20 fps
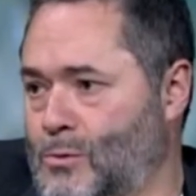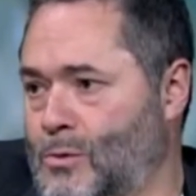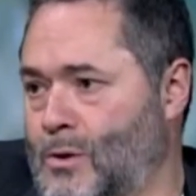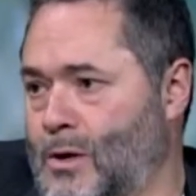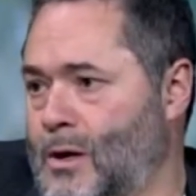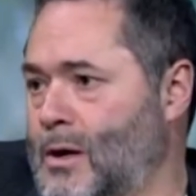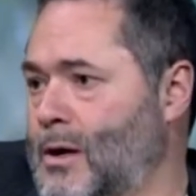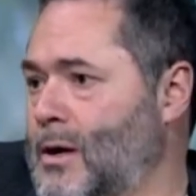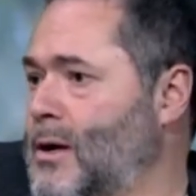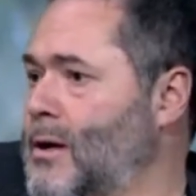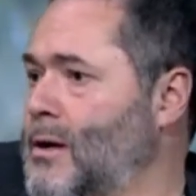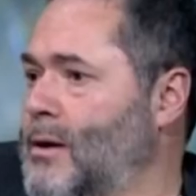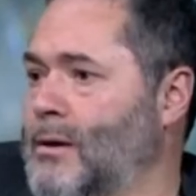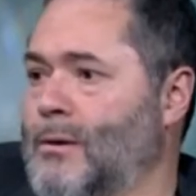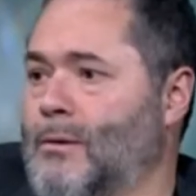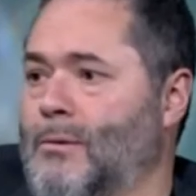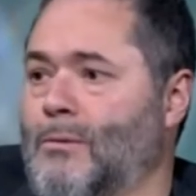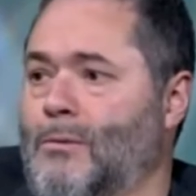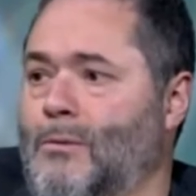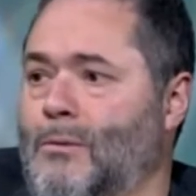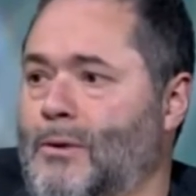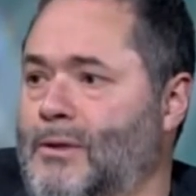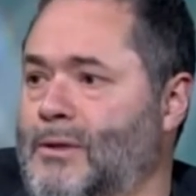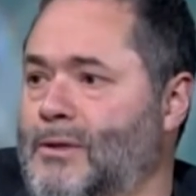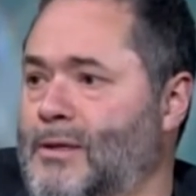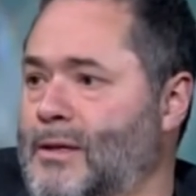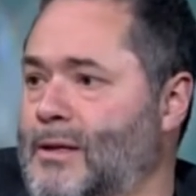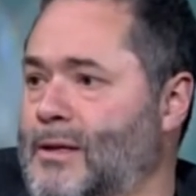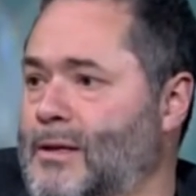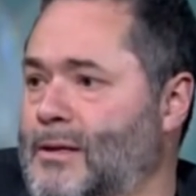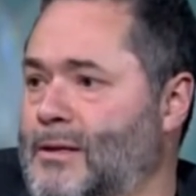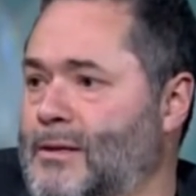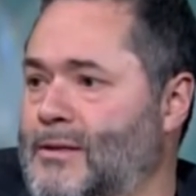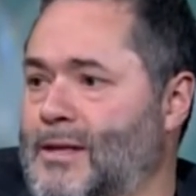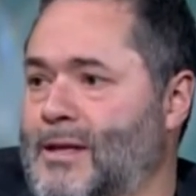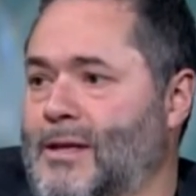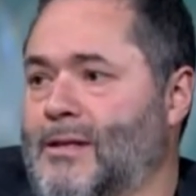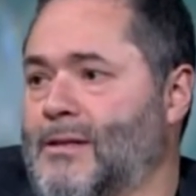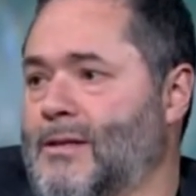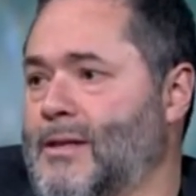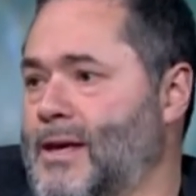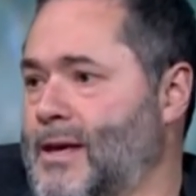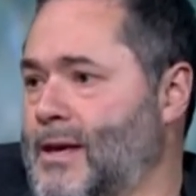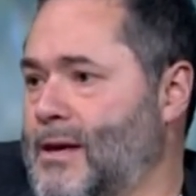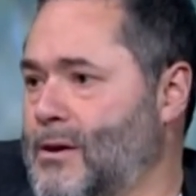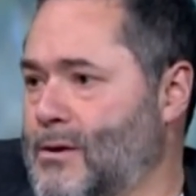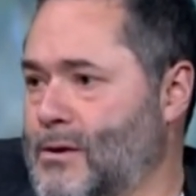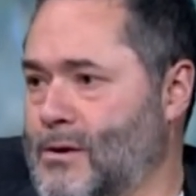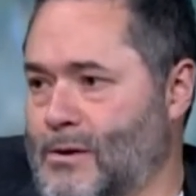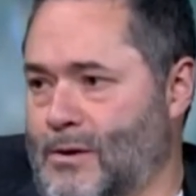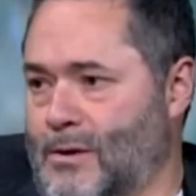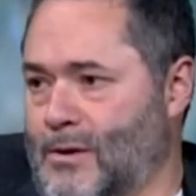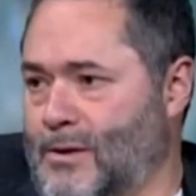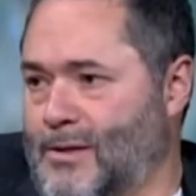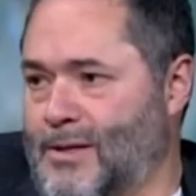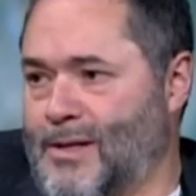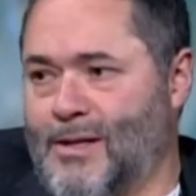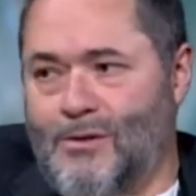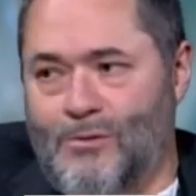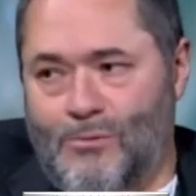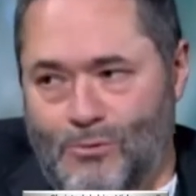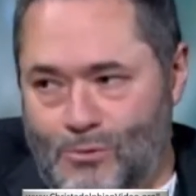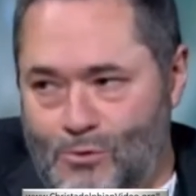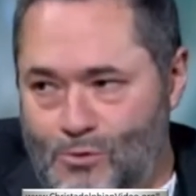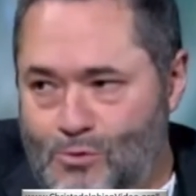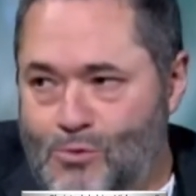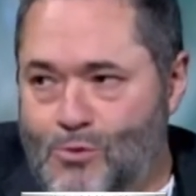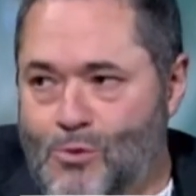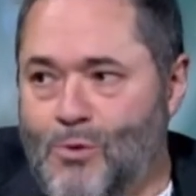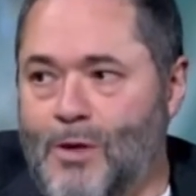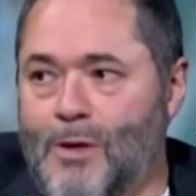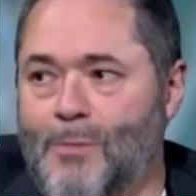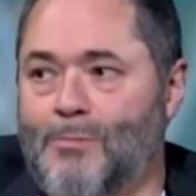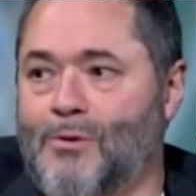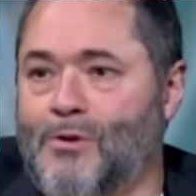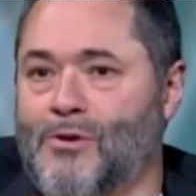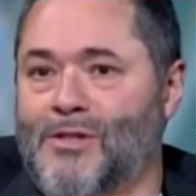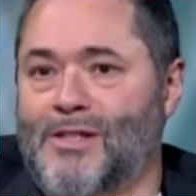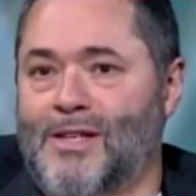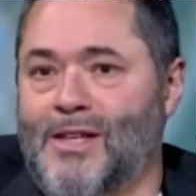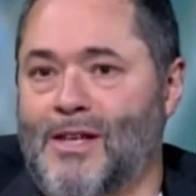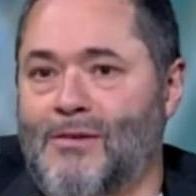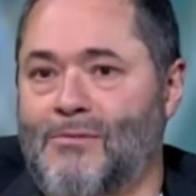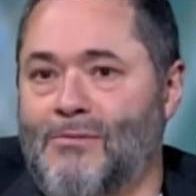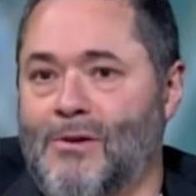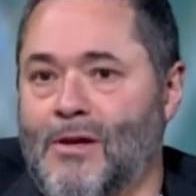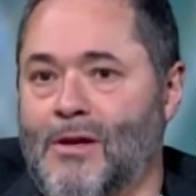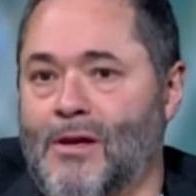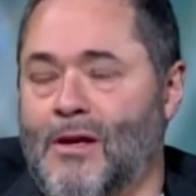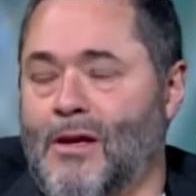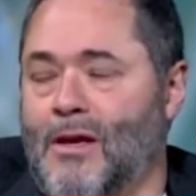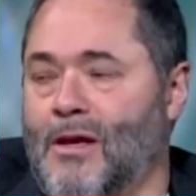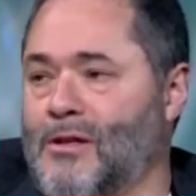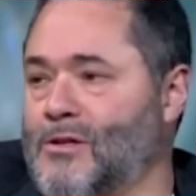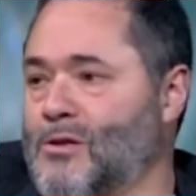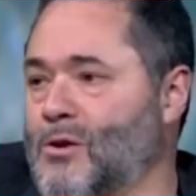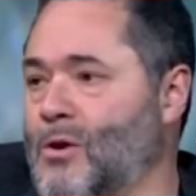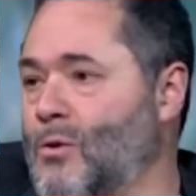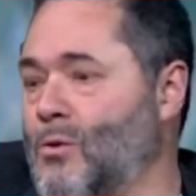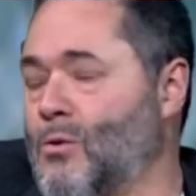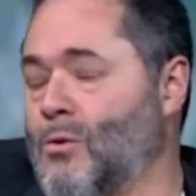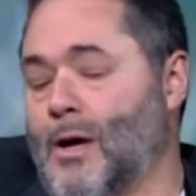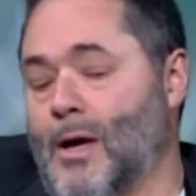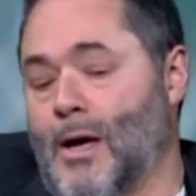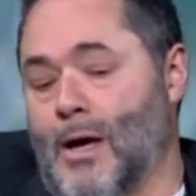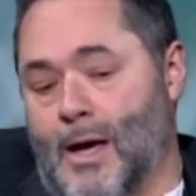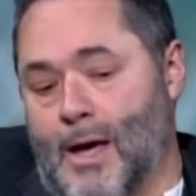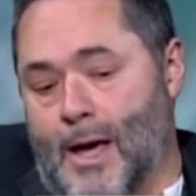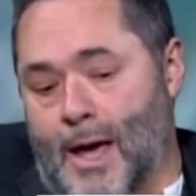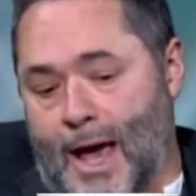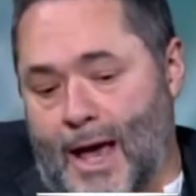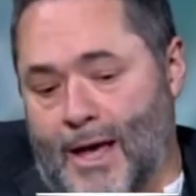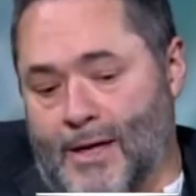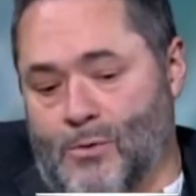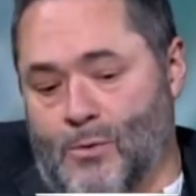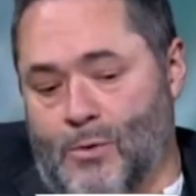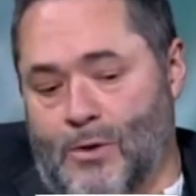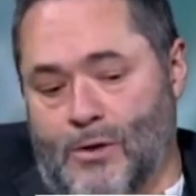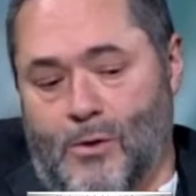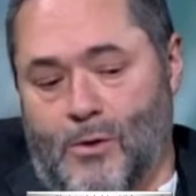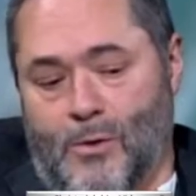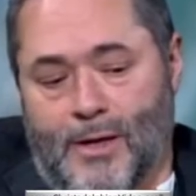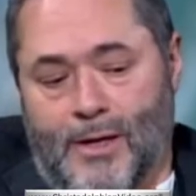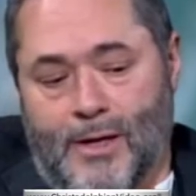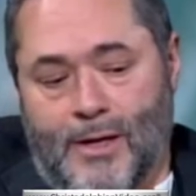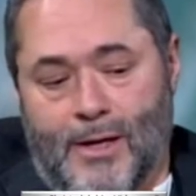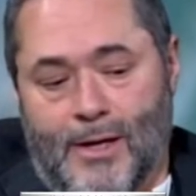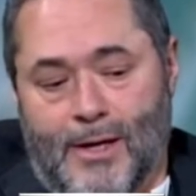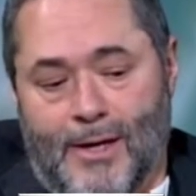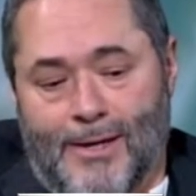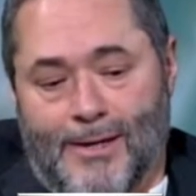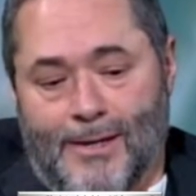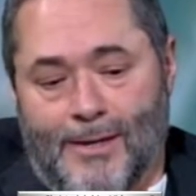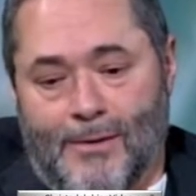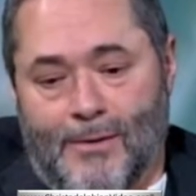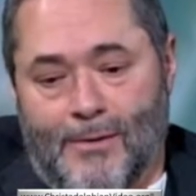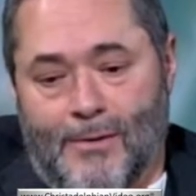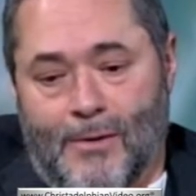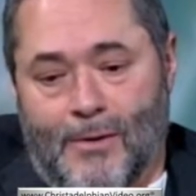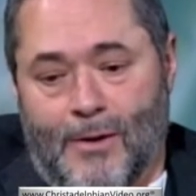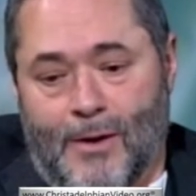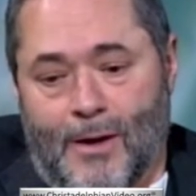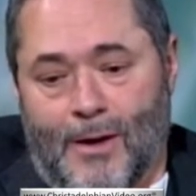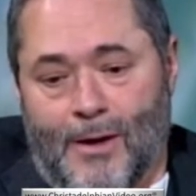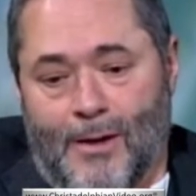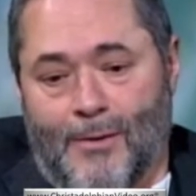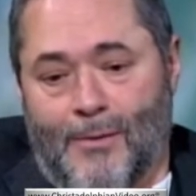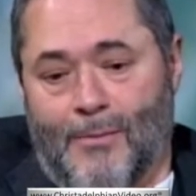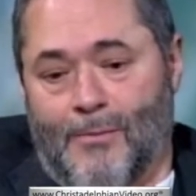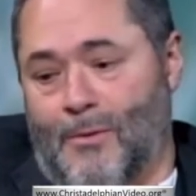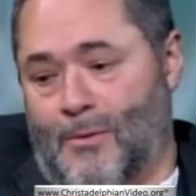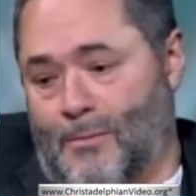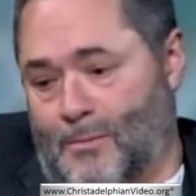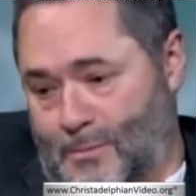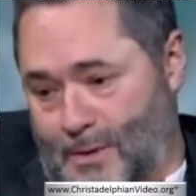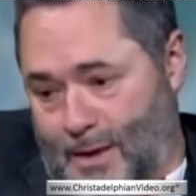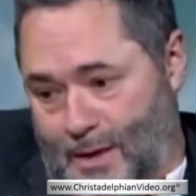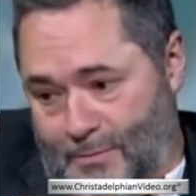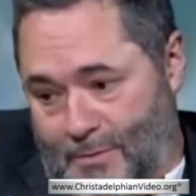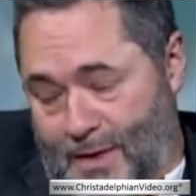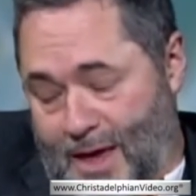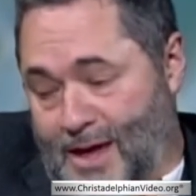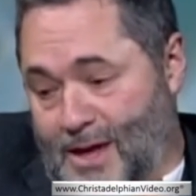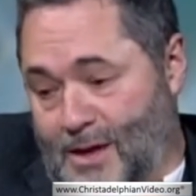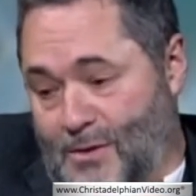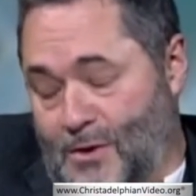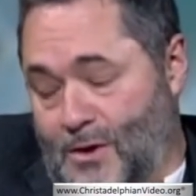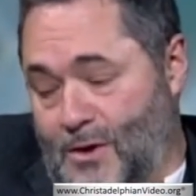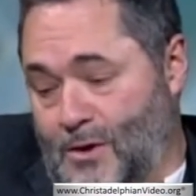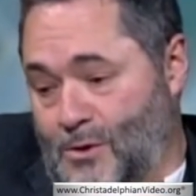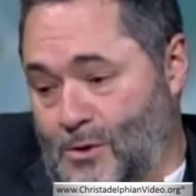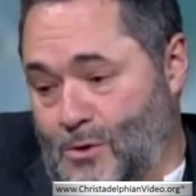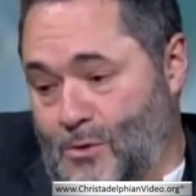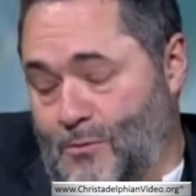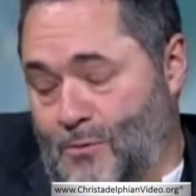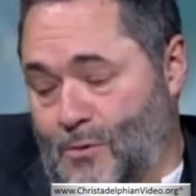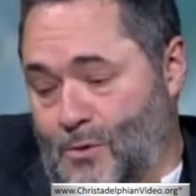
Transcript: who would uh, think they heard didn't truly perceive. And so, as doing uh, uh and thanking the, you